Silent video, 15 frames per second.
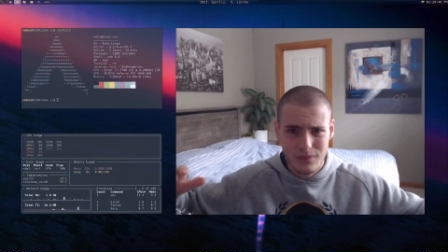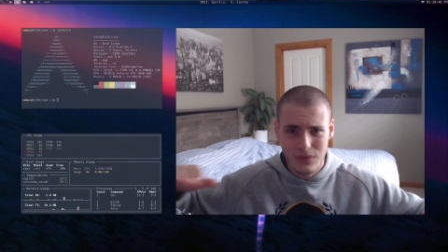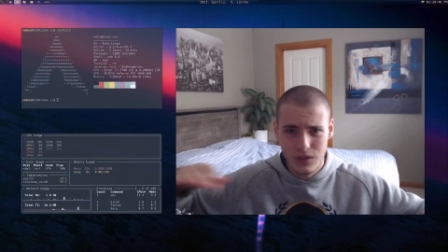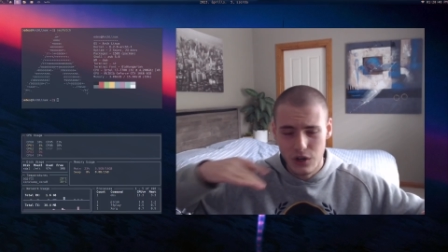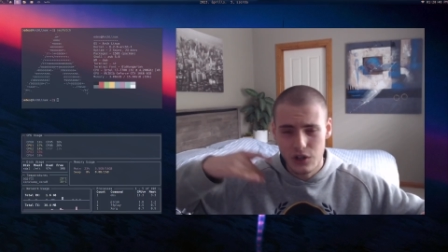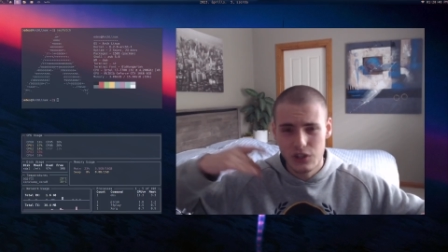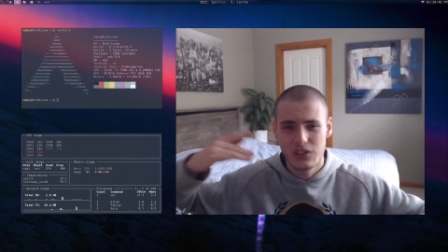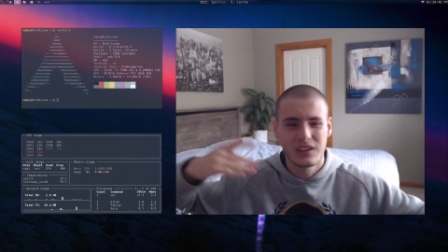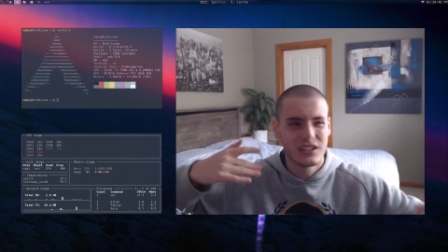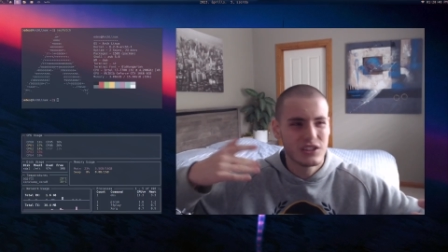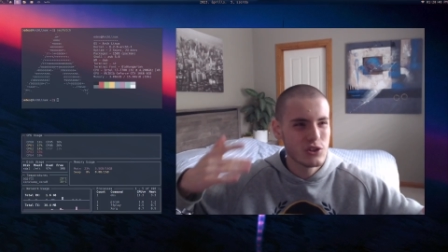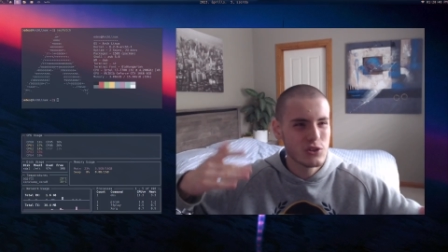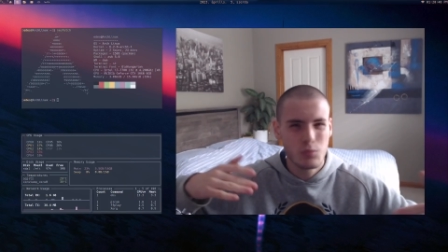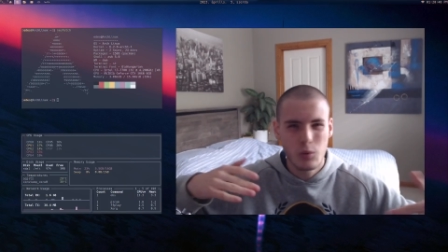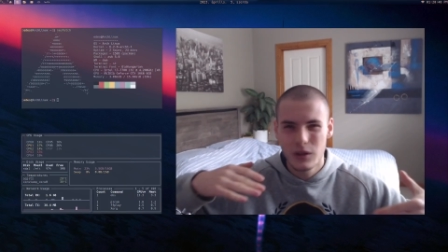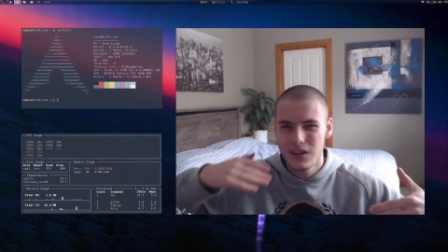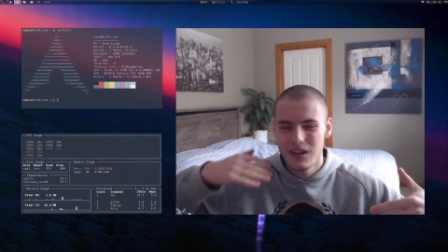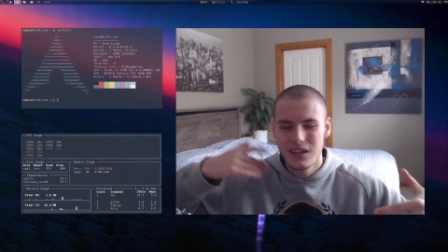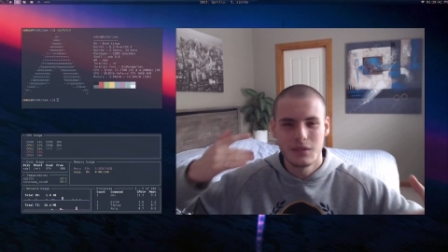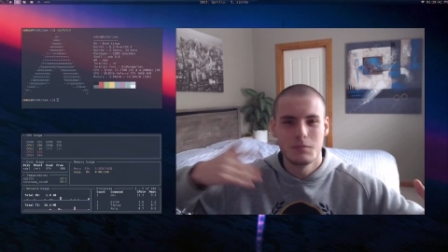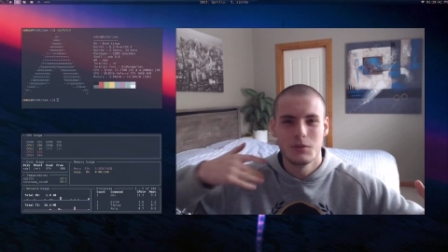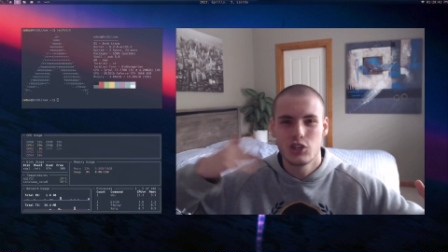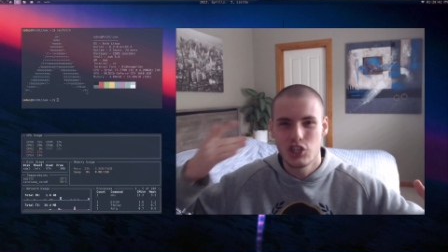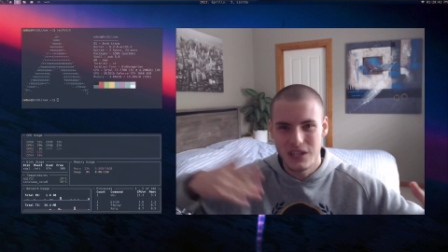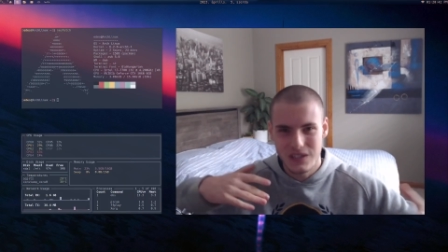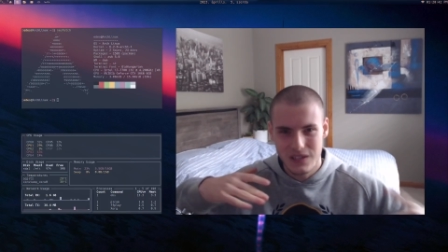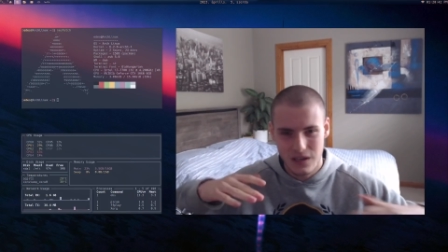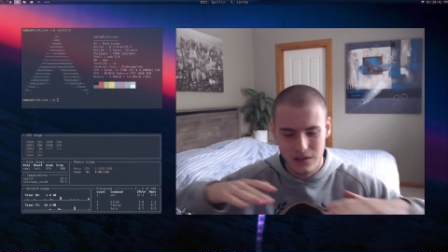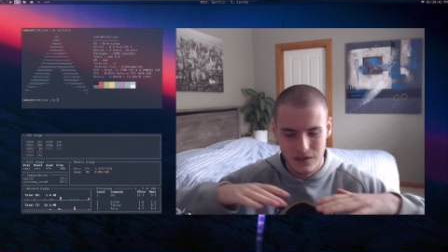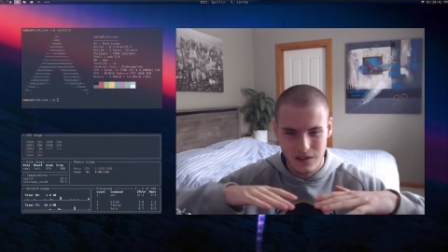You know, it's, it's just what the machines
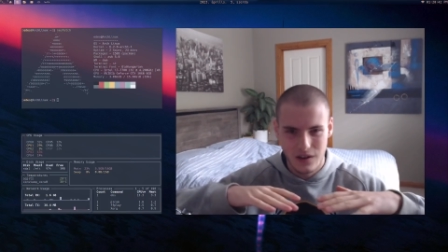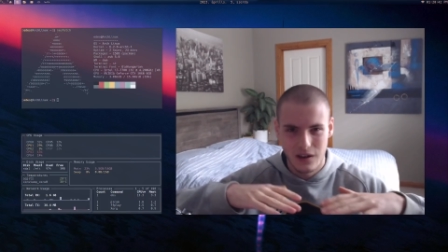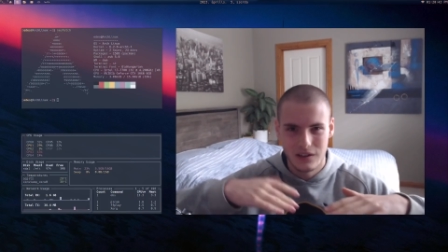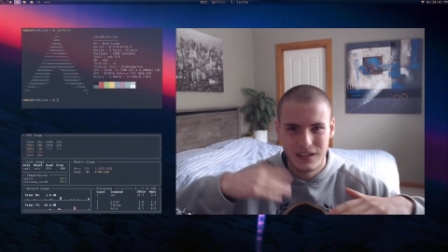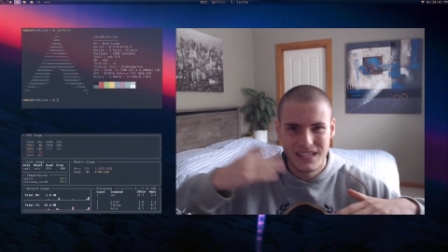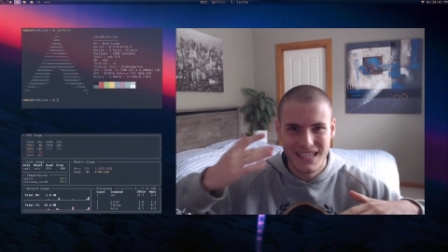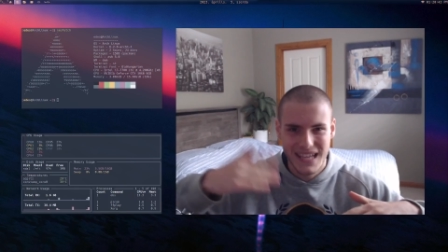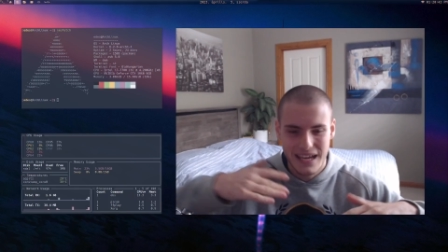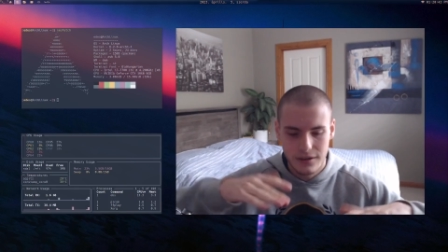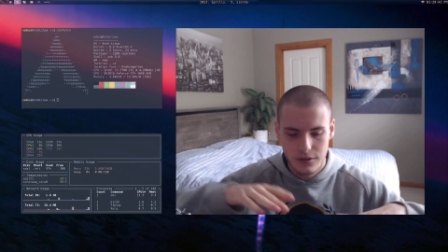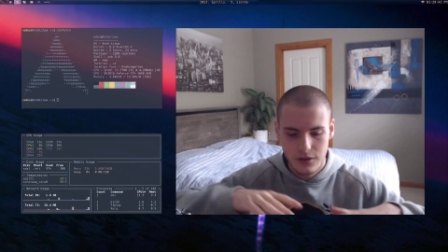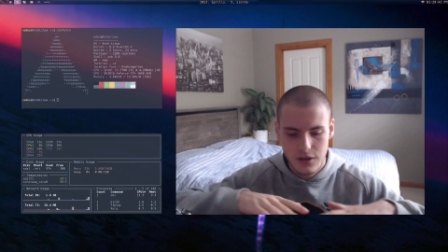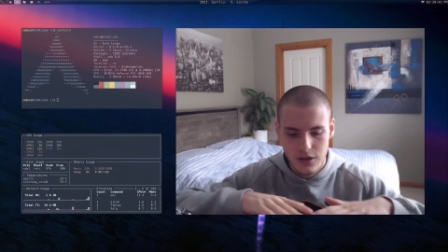un- understand.